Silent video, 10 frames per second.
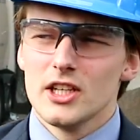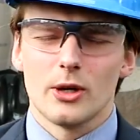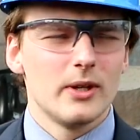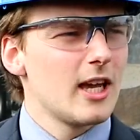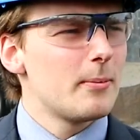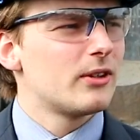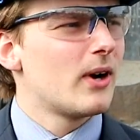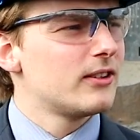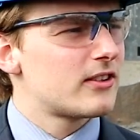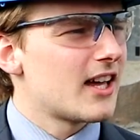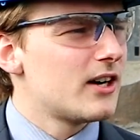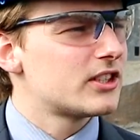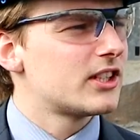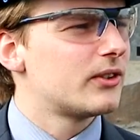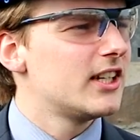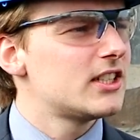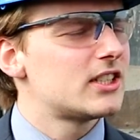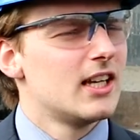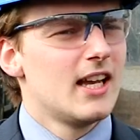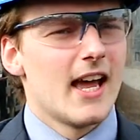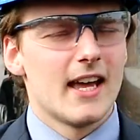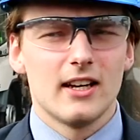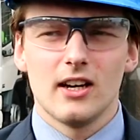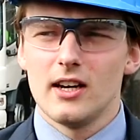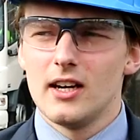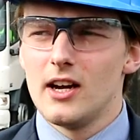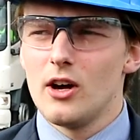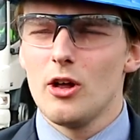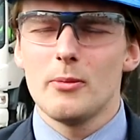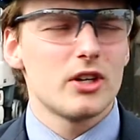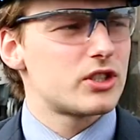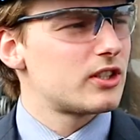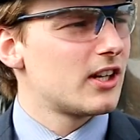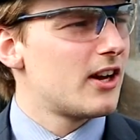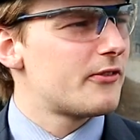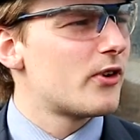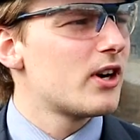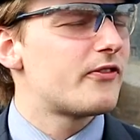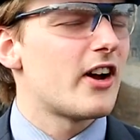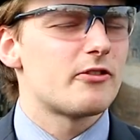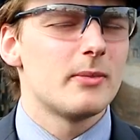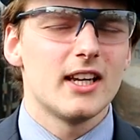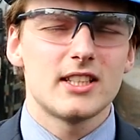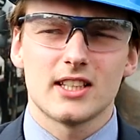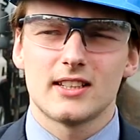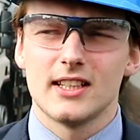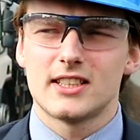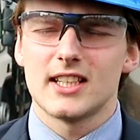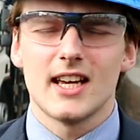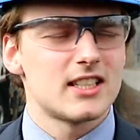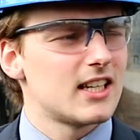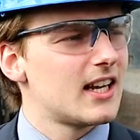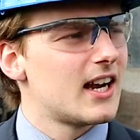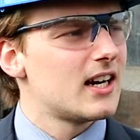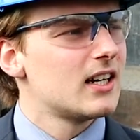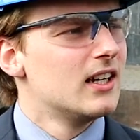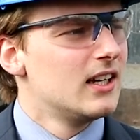So we keep it around 1000 degrees, and almost 45 minutes it stays in there.